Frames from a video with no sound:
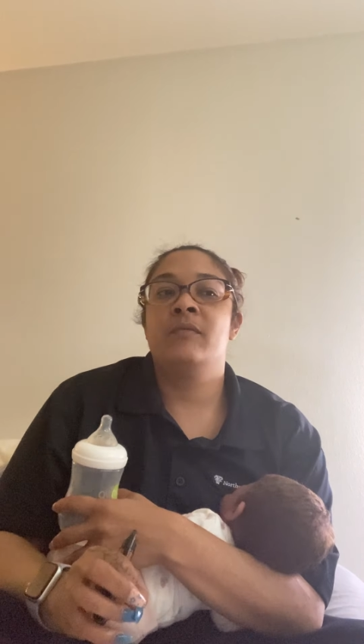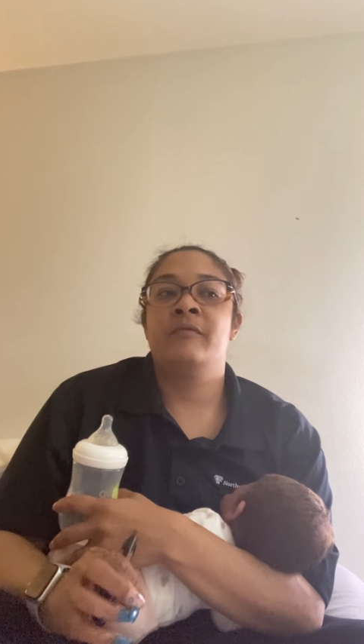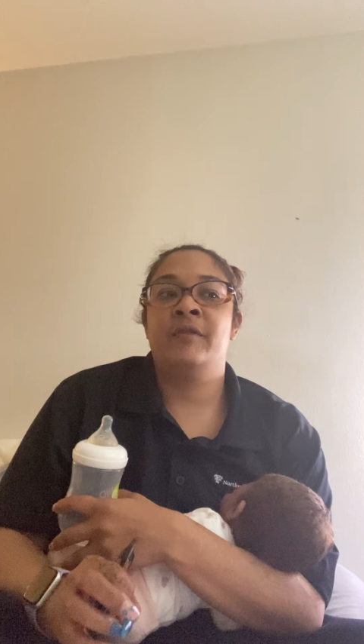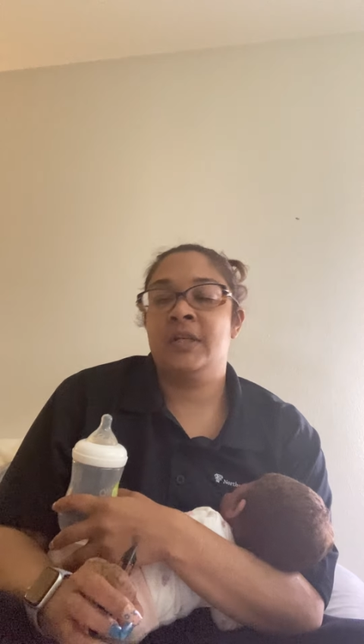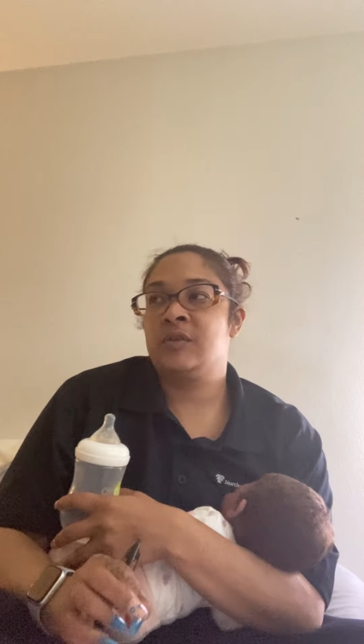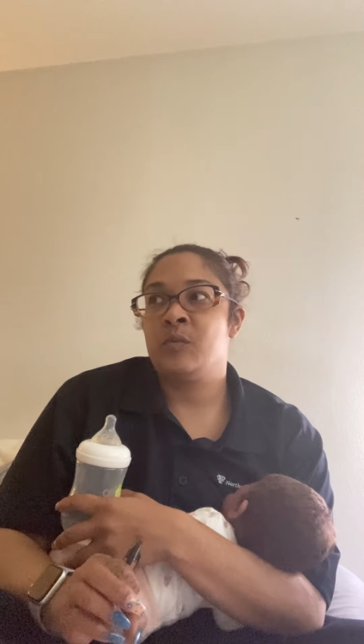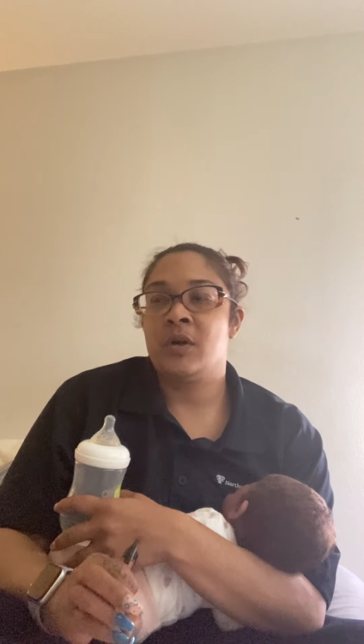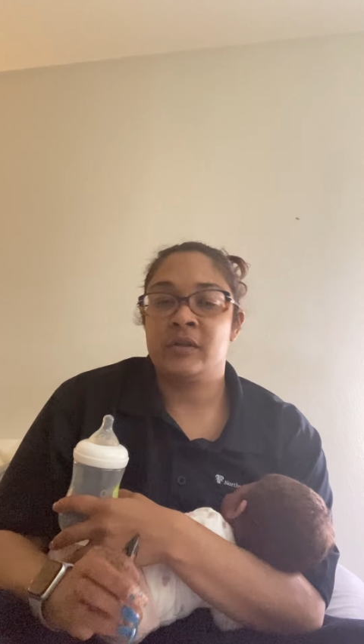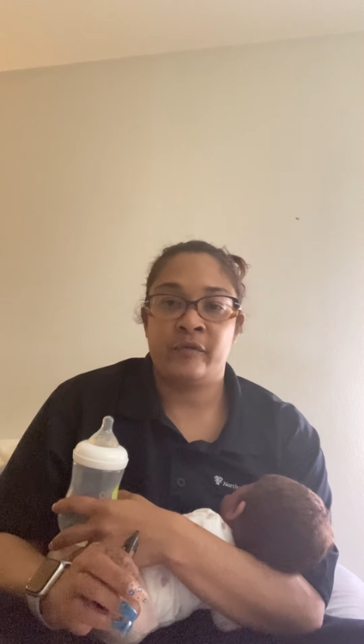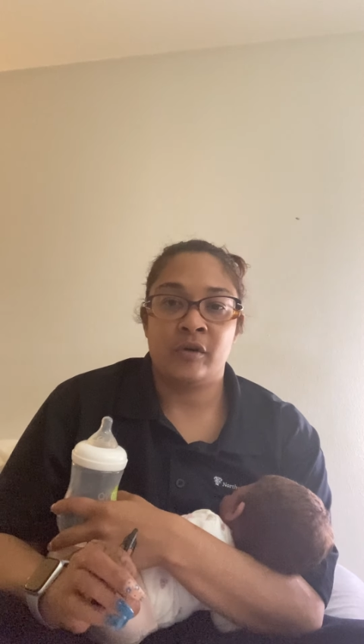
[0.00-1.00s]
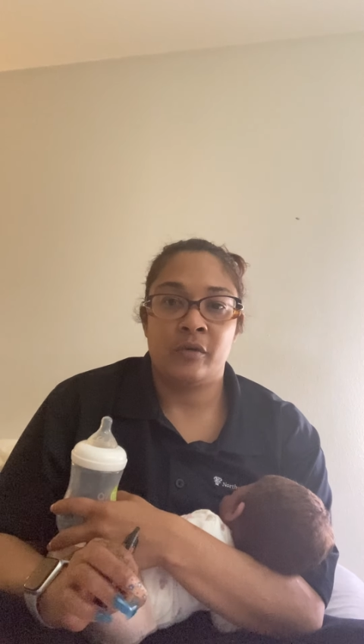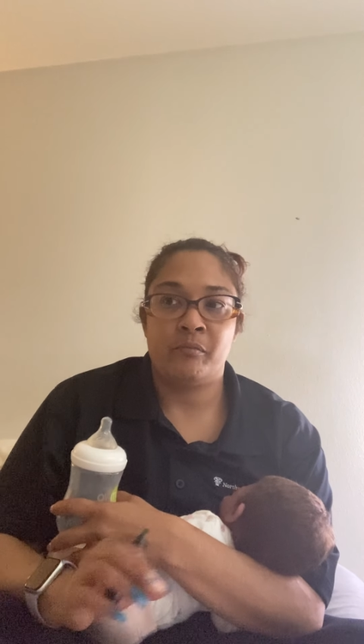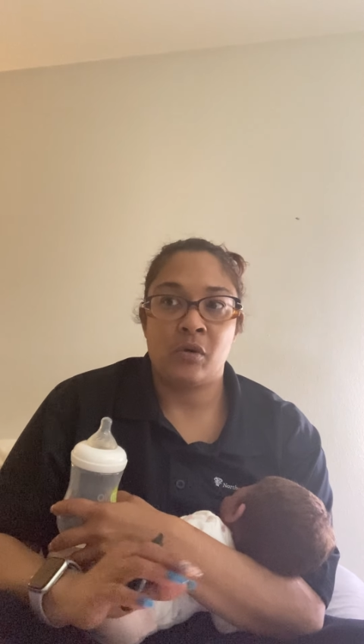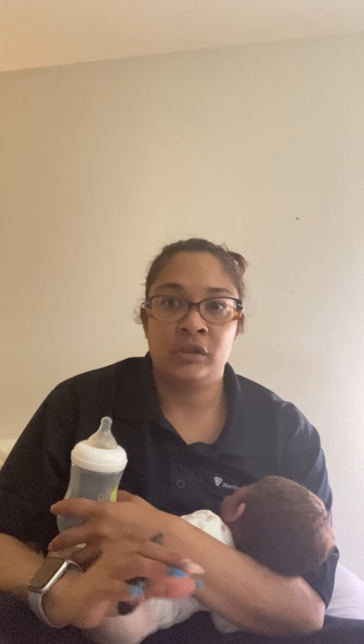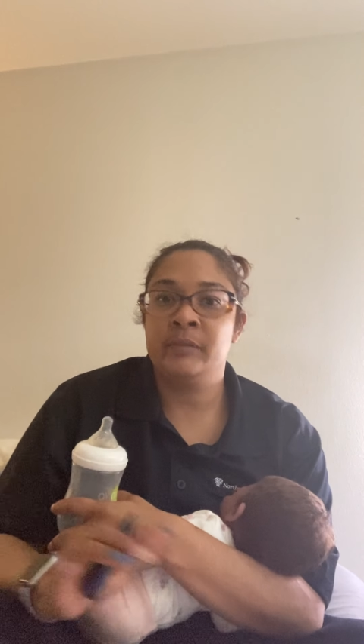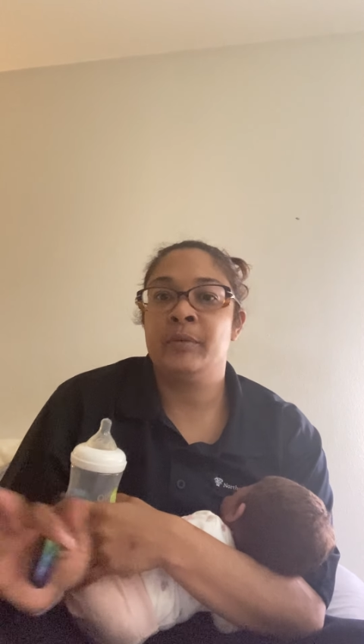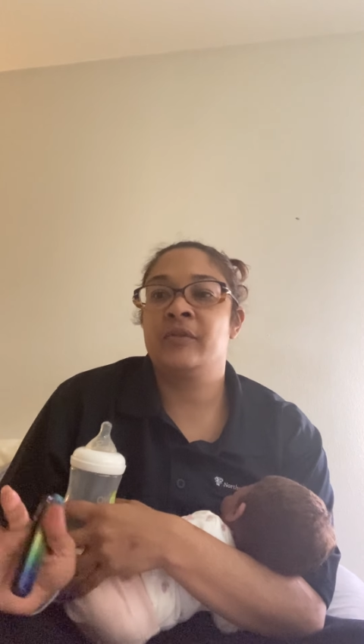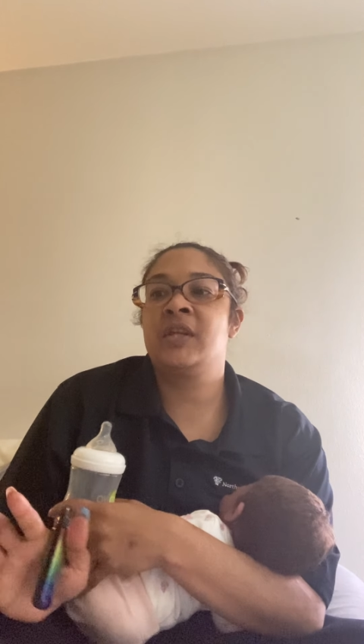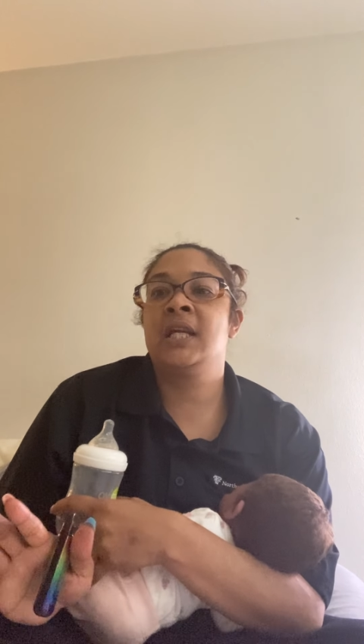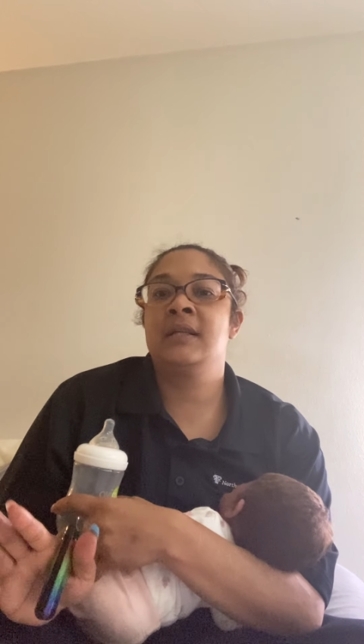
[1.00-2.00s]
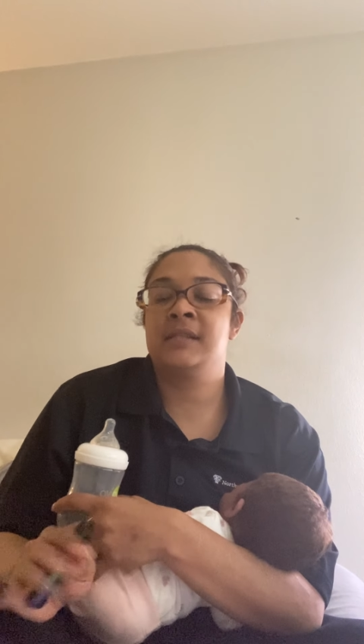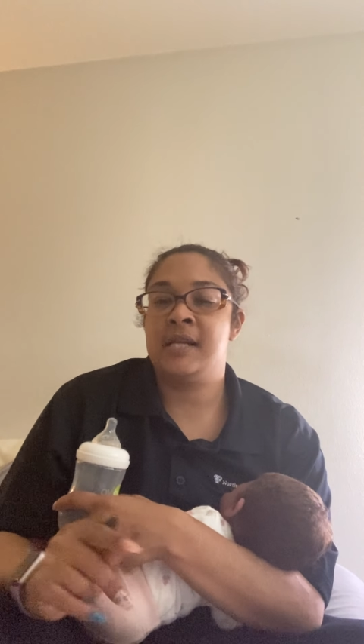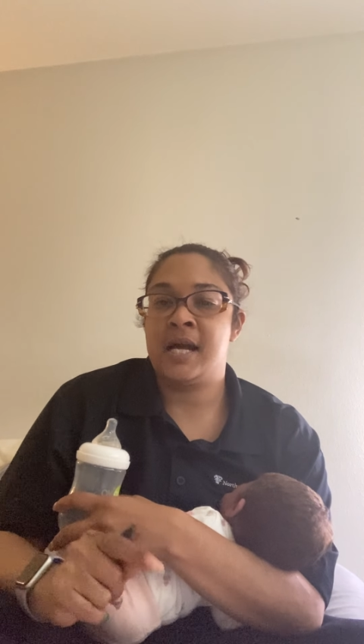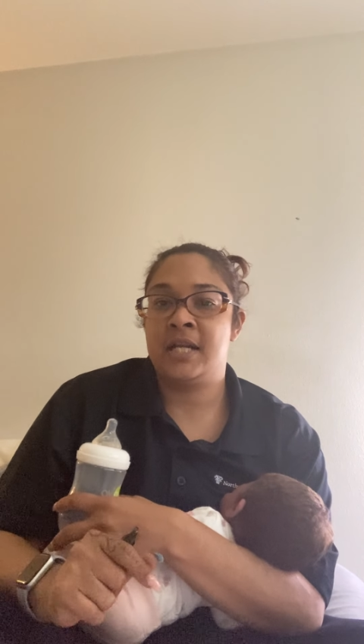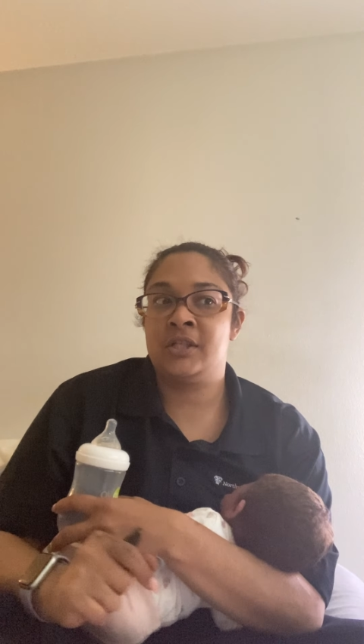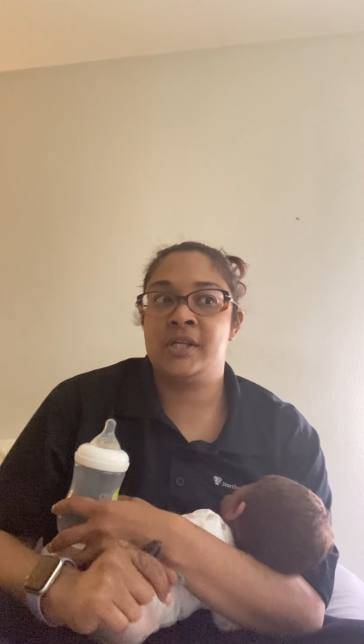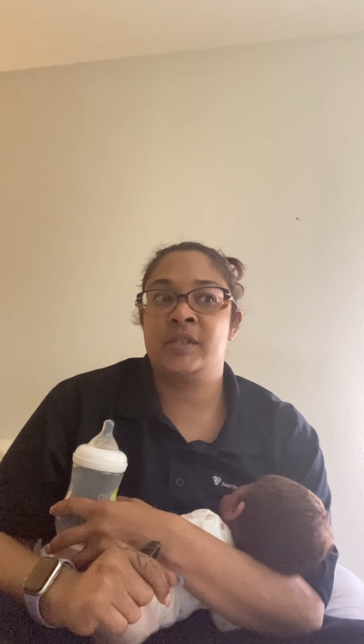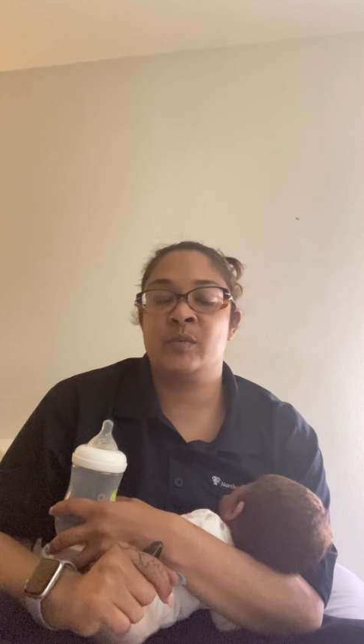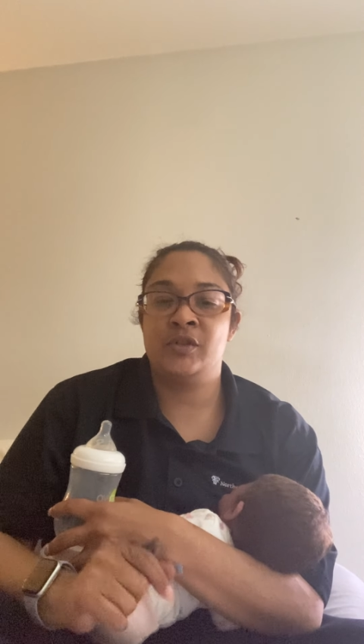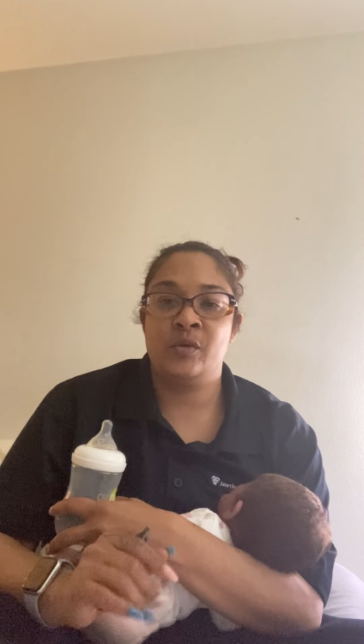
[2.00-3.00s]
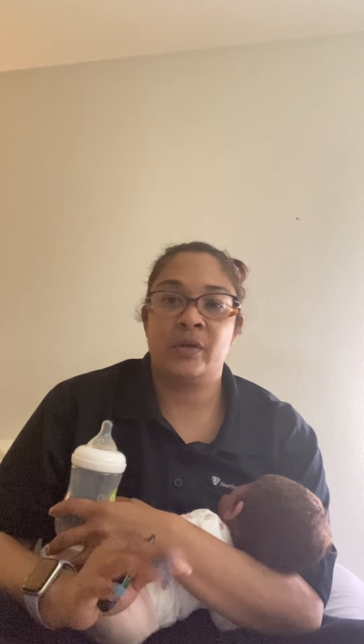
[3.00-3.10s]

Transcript: Vicks worked for multiple things and not just when you